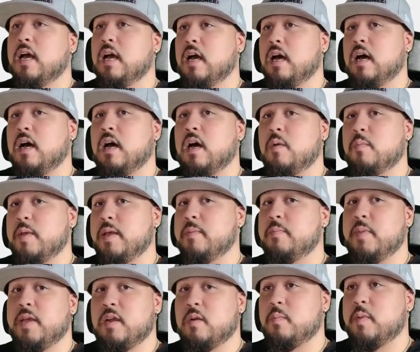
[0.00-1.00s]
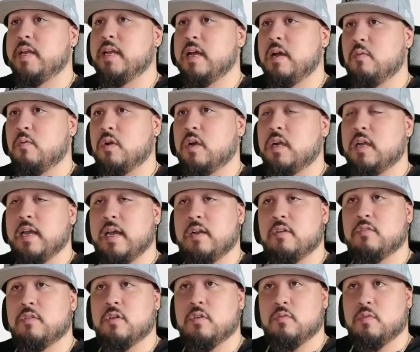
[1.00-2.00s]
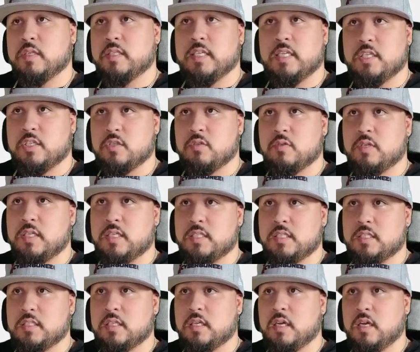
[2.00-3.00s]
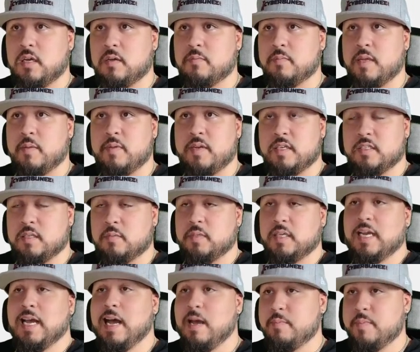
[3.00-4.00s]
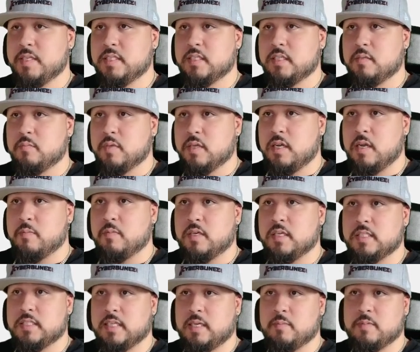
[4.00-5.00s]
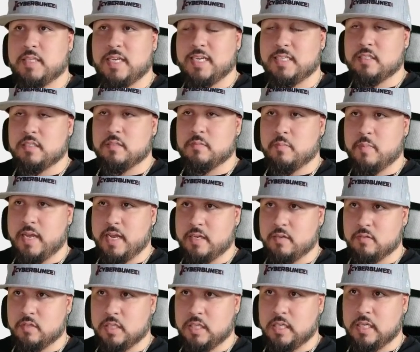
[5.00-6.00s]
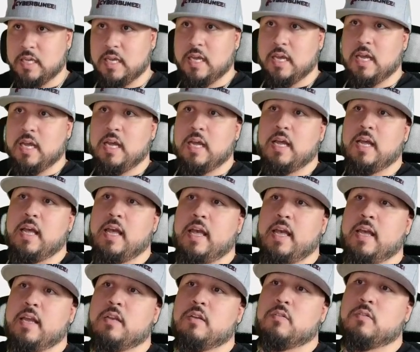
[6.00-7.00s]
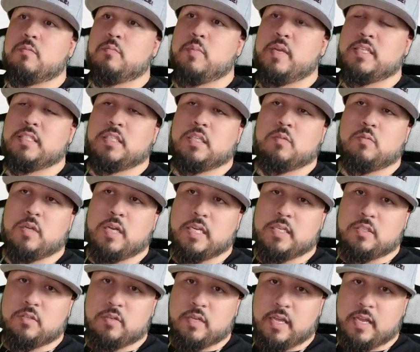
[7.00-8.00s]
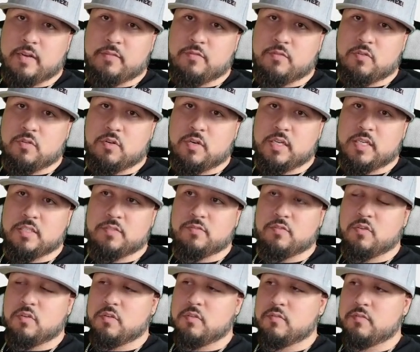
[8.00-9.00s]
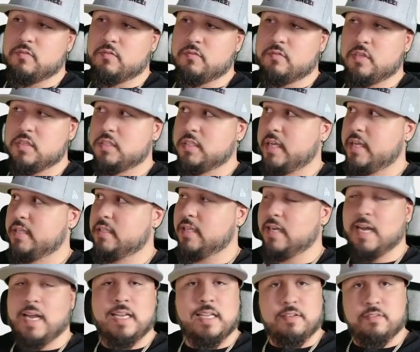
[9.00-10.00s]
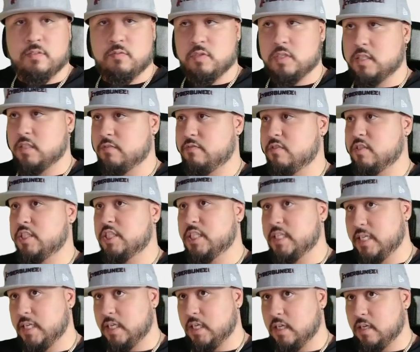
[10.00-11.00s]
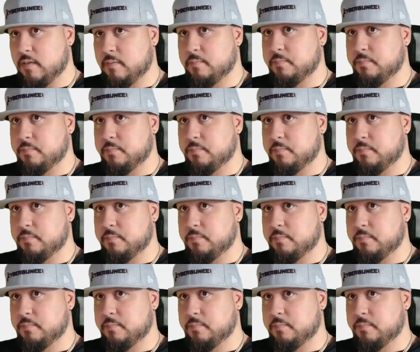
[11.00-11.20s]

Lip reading: It may or may not work. I don't know what the issue is. Maybe there's something I'm missing, but I'm going to set up taxes manually. And basically what I do that for is for the state that I live in, which is Virginia.